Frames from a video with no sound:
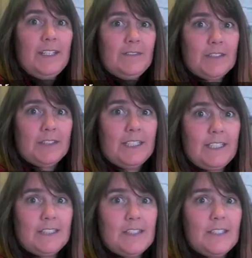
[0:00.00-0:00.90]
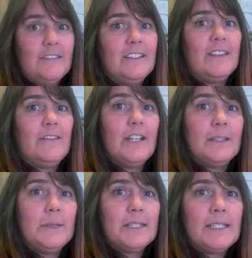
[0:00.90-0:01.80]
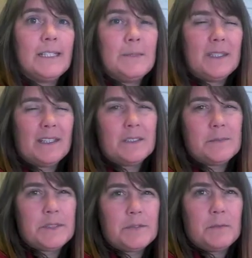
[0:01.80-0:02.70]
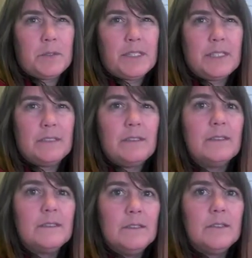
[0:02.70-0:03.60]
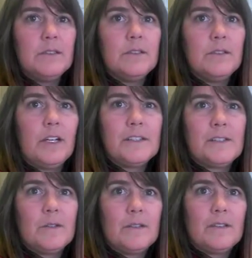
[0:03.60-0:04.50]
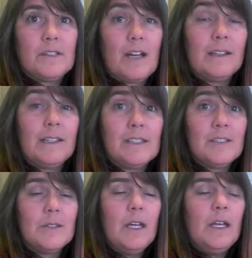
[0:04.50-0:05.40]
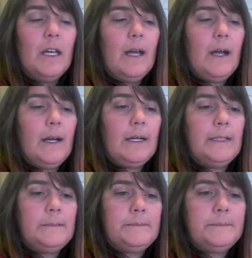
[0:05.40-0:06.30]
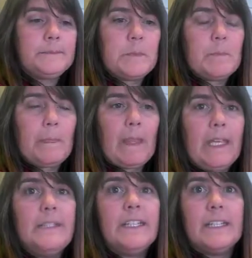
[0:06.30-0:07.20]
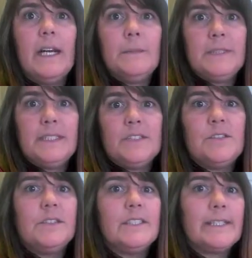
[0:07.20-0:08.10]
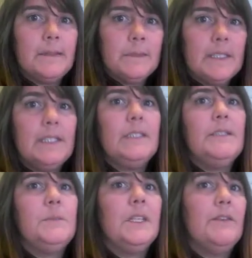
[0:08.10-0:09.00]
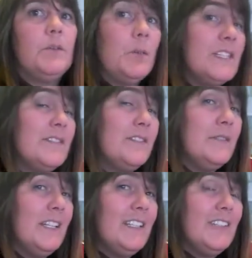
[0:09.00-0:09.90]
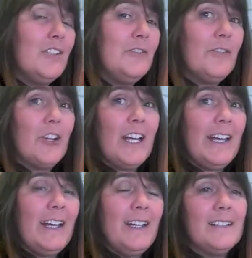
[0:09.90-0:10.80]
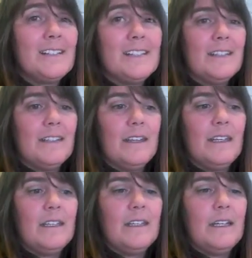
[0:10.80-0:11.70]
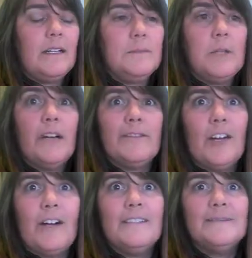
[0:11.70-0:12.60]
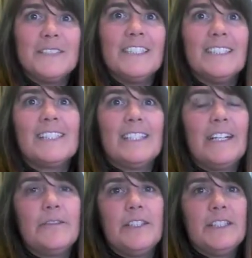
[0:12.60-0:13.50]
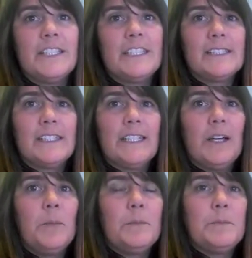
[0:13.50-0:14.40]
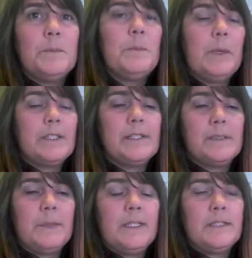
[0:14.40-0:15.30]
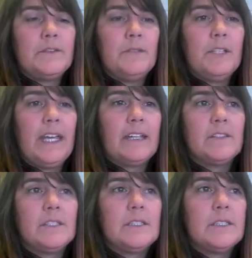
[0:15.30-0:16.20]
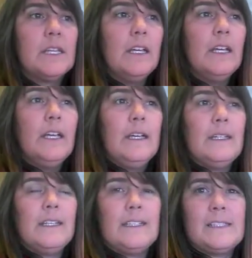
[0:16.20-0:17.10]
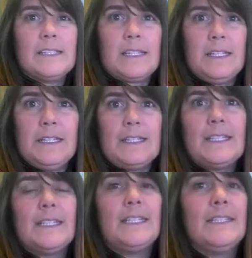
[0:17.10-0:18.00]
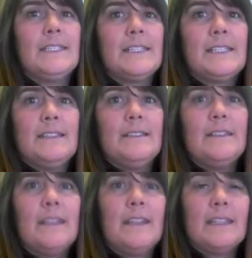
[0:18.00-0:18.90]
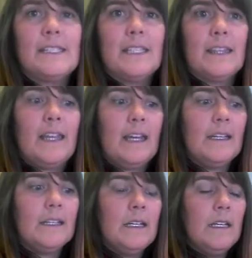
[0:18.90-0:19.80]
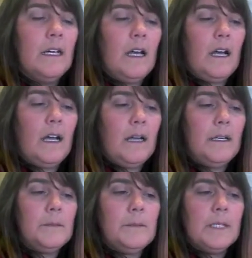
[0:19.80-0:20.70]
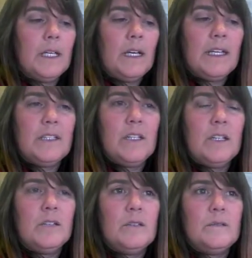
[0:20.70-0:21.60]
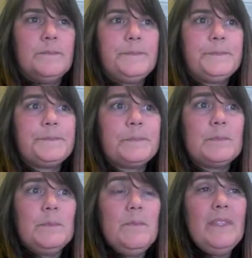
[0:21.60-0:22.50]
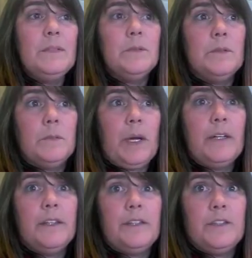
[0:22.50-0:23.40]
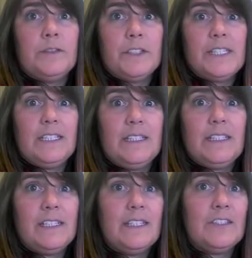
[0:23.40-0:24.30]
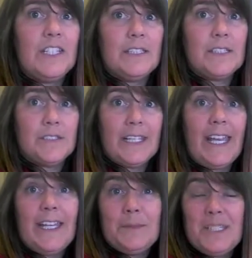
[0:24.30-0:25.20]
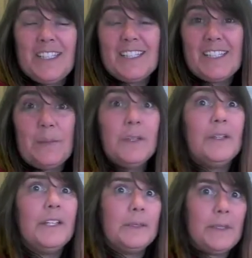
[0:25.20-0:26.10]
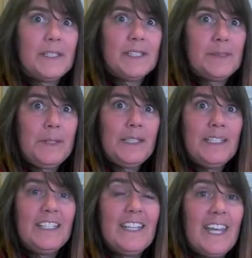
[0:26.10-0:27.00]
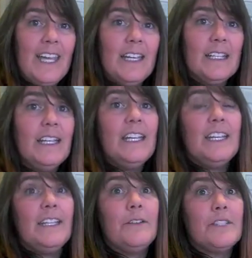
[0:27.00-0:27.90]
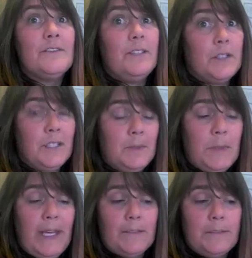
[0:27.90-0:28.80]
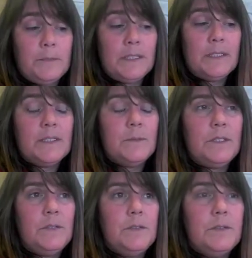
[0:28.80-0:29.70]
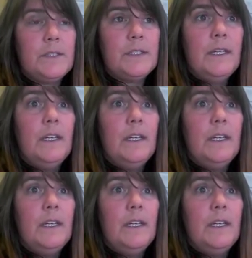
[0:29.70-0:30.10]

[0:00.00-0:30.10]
have a good connection with the volleyball team. I think it's Mr. Morrison, who you're also talking to. Um, and they come and they do an assembly, and then we have a Westview night over at the um, Huff Hall, and it's a lot of fun. The kids get to help participate in different actions, like collect tickets and things like that. Um, I know part of the university they did the chancellor's academy this summer and i participated in that and that was very impactful because we used